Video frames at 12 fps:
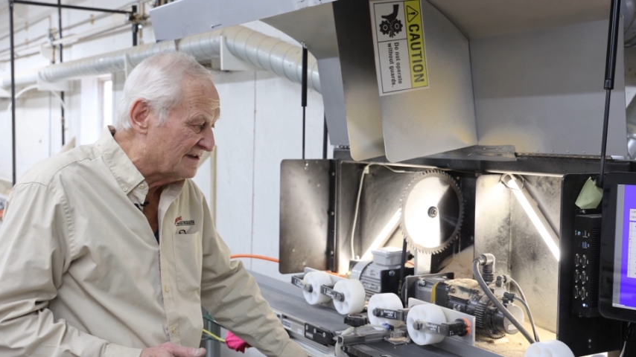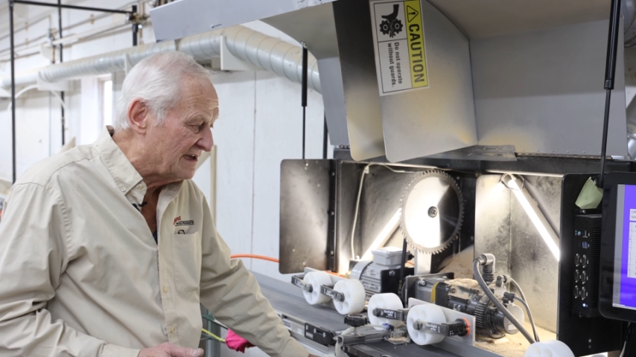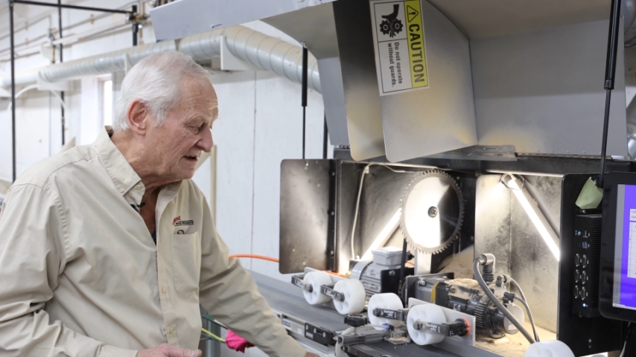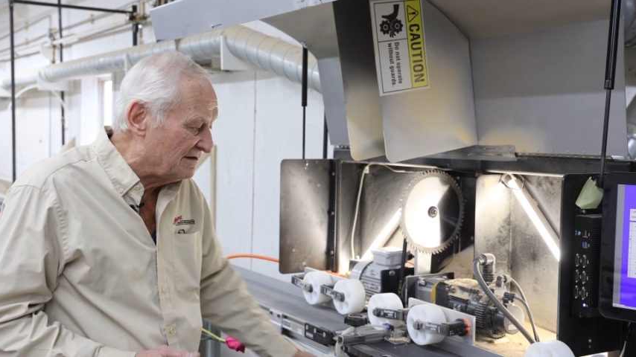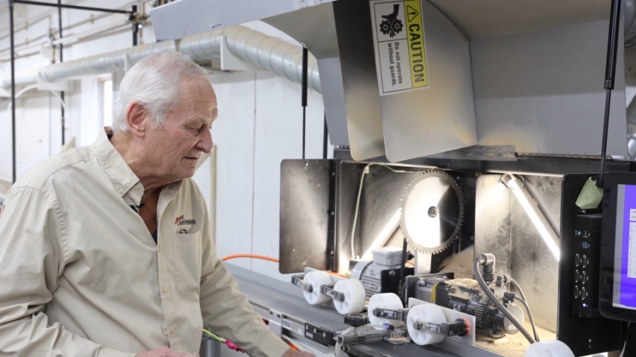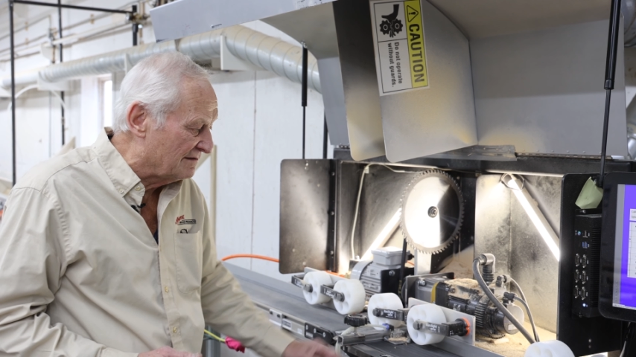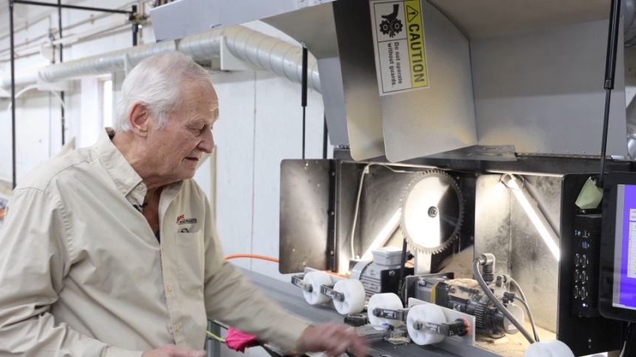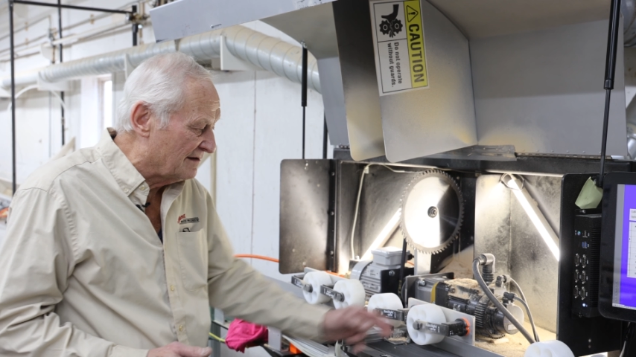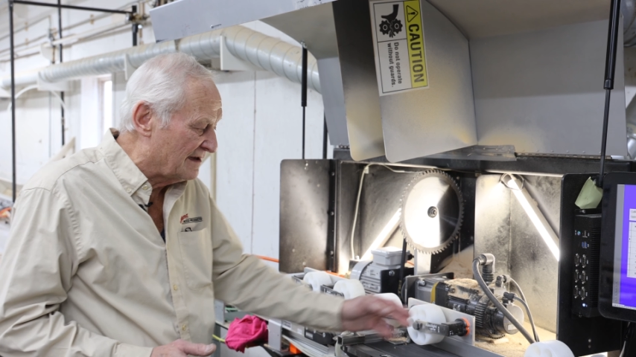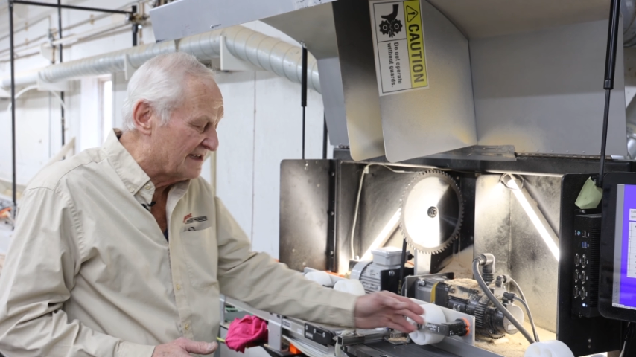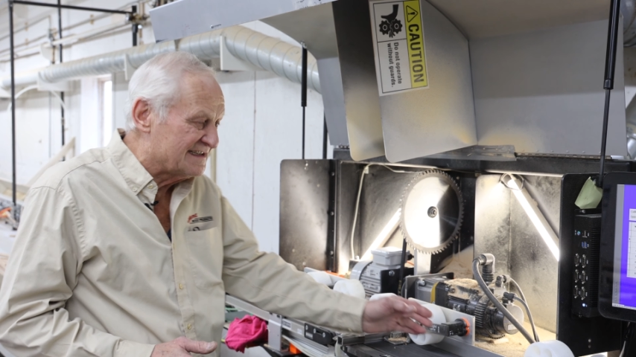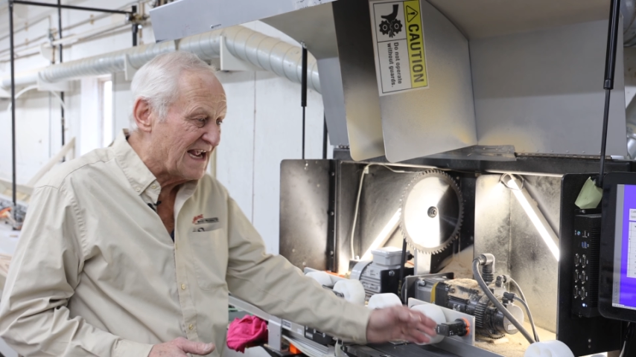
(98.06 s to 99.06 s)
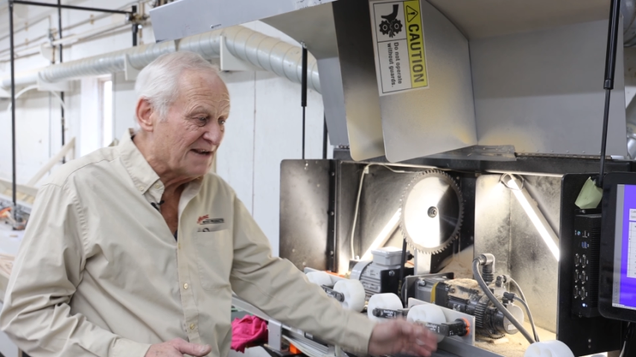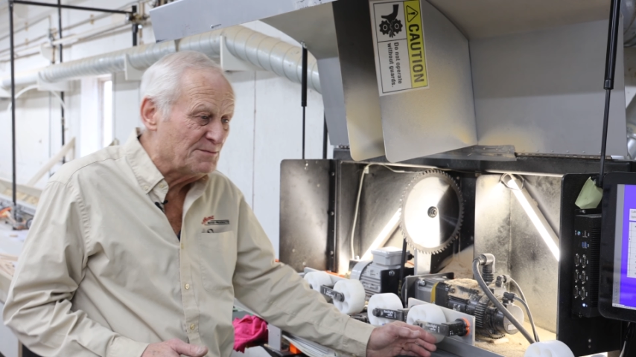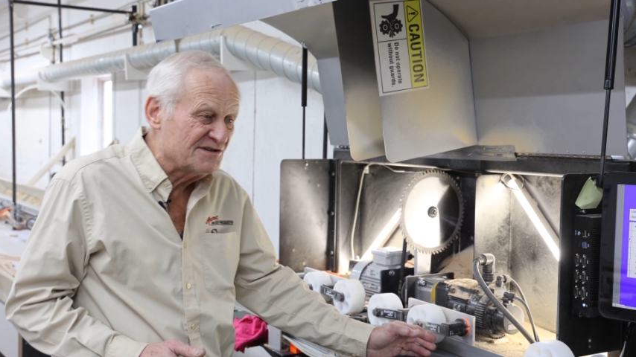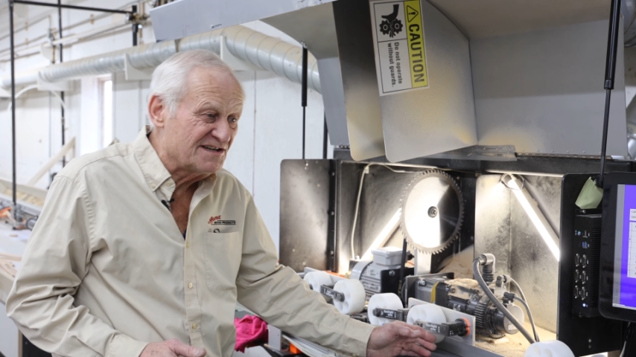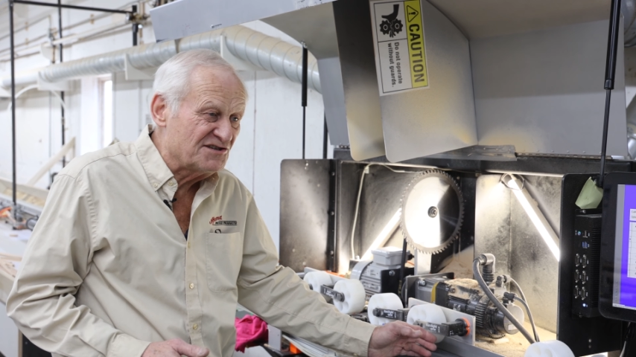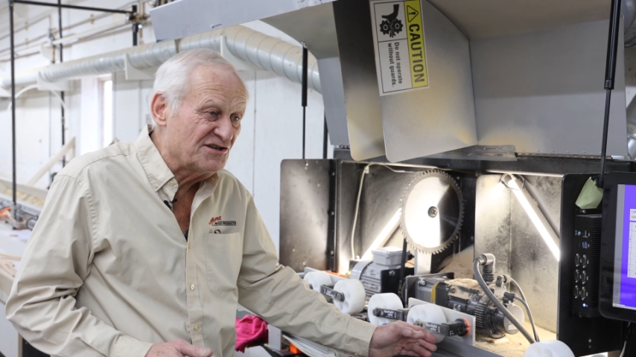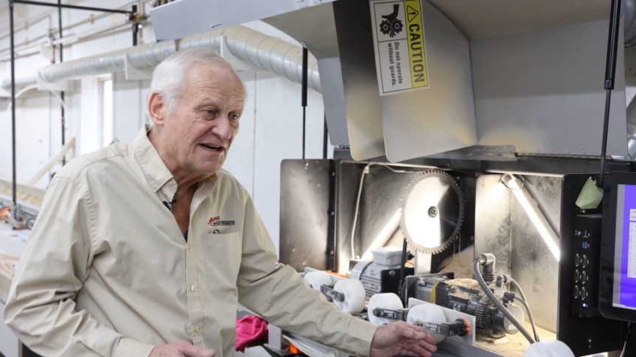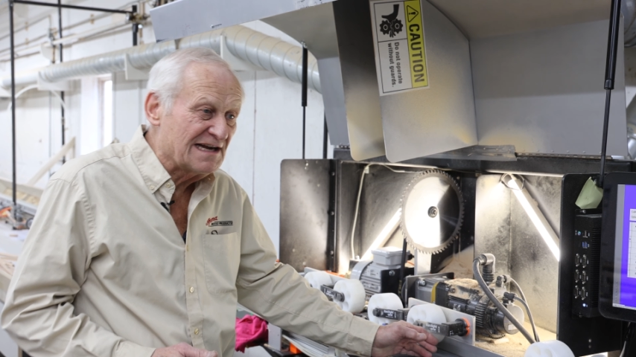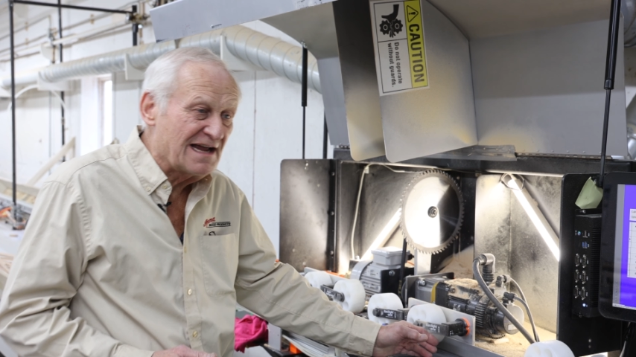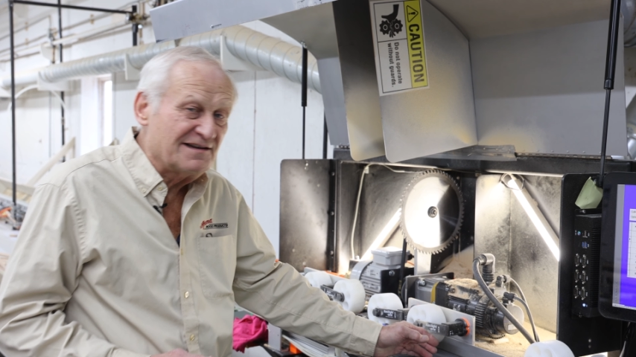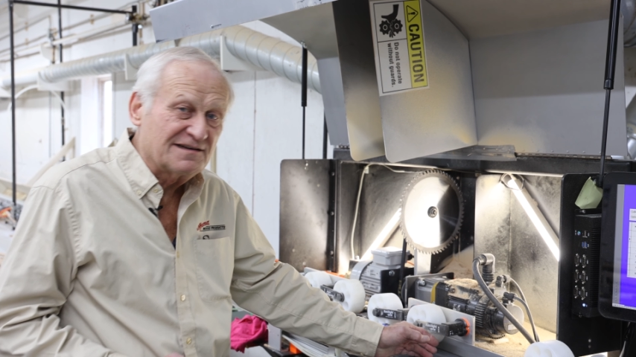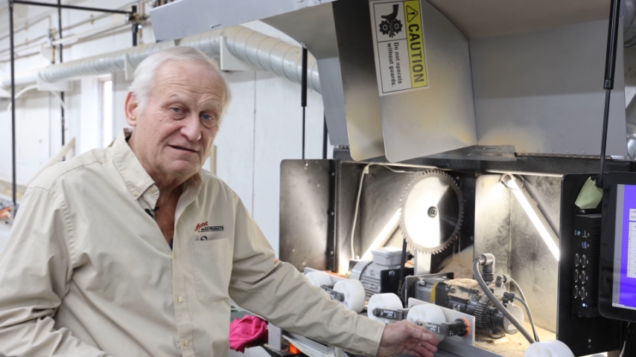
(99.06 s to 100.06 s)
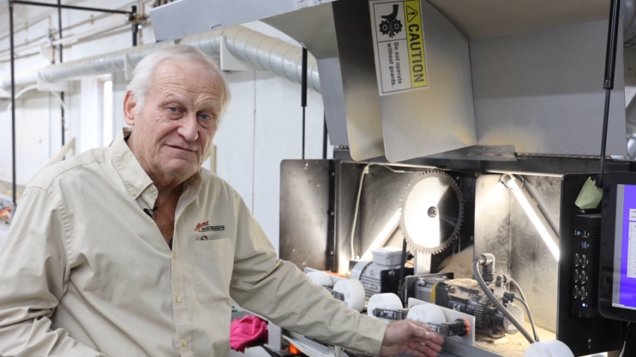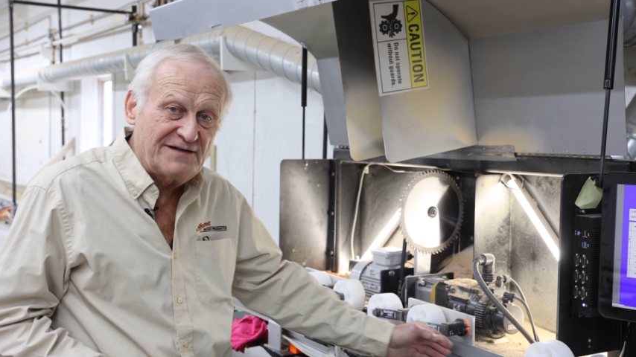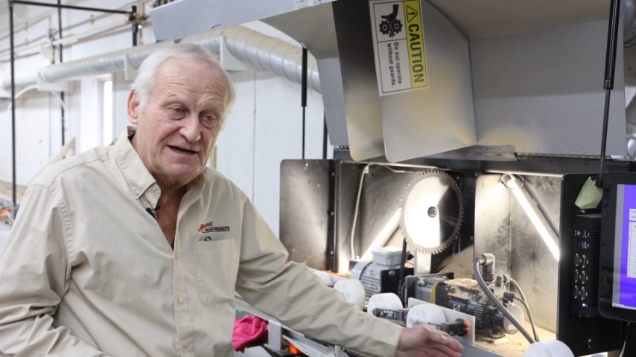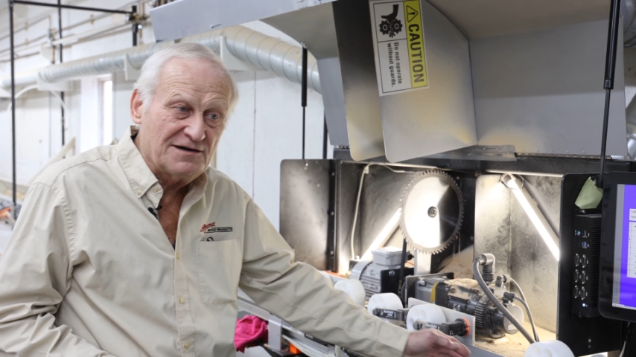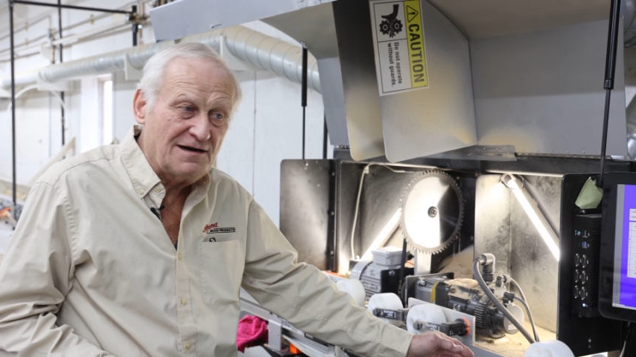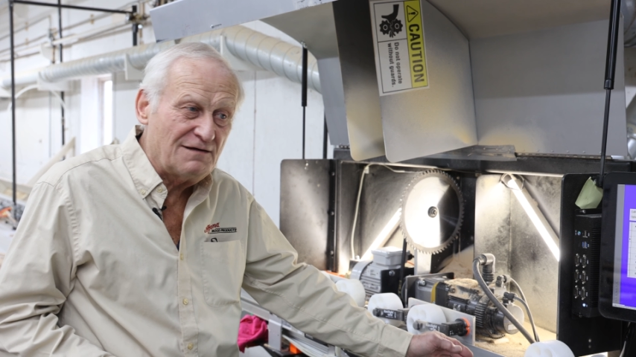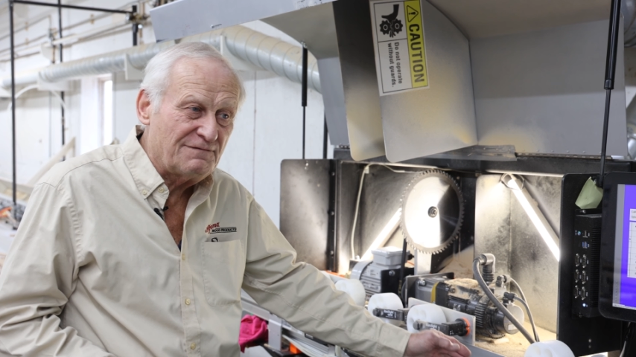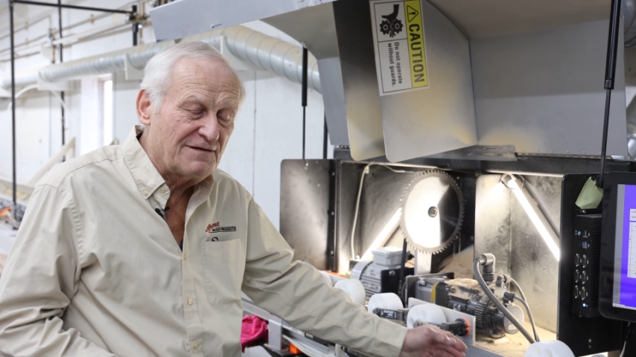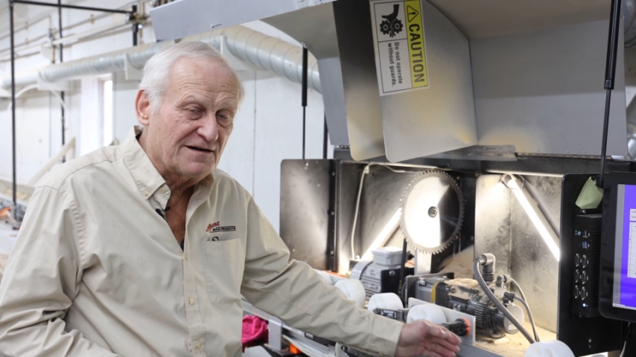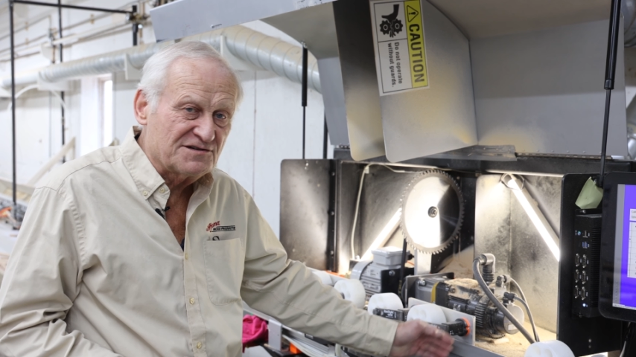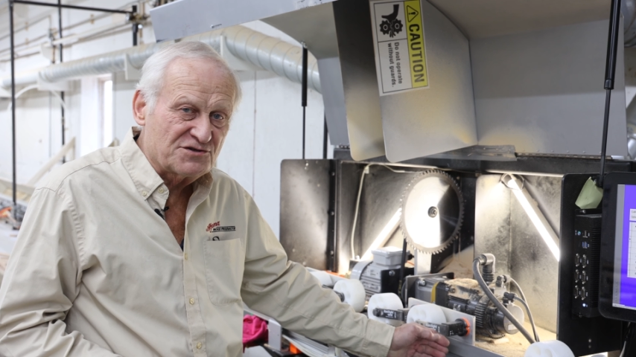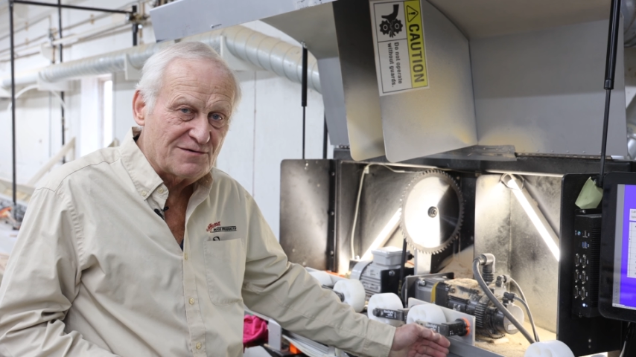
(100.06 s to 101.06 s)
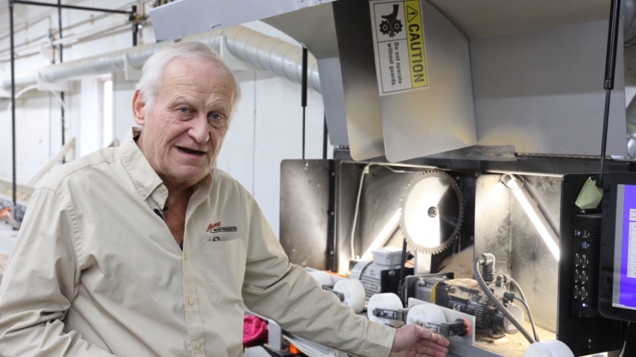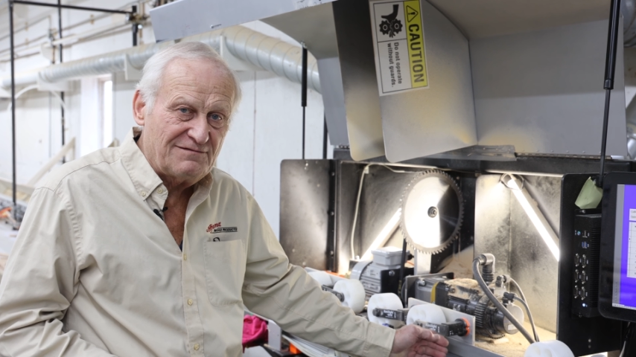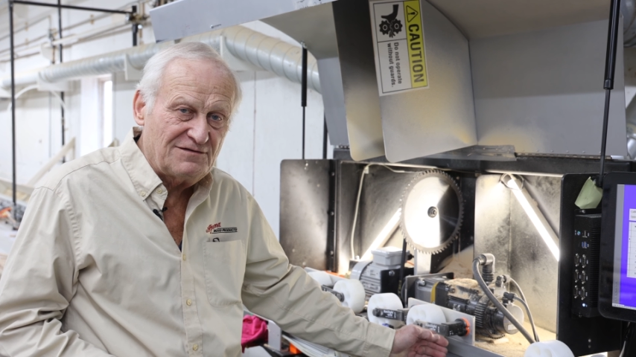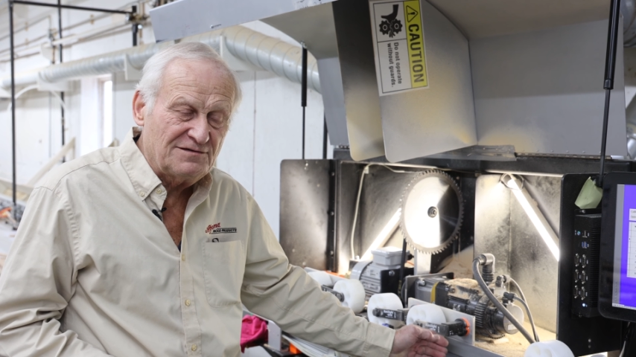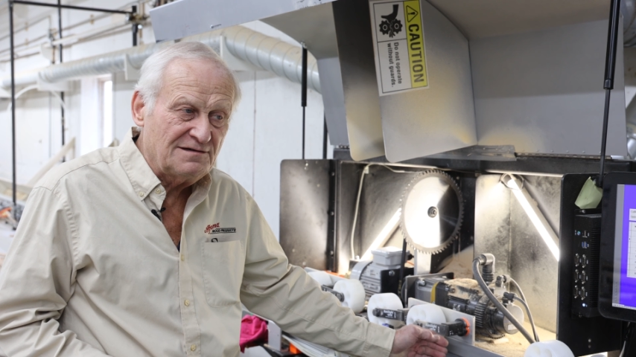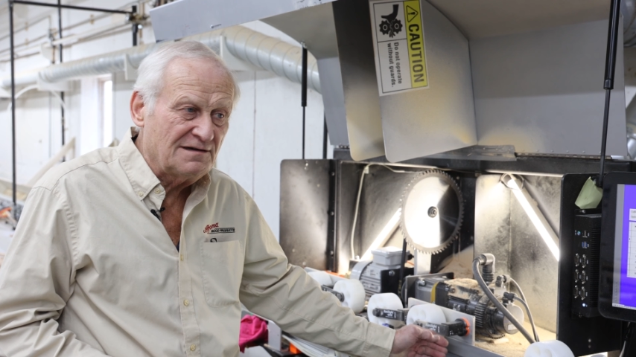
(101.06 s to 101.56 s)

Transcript: tell exact positioning on the conveyor, how far it's traveled,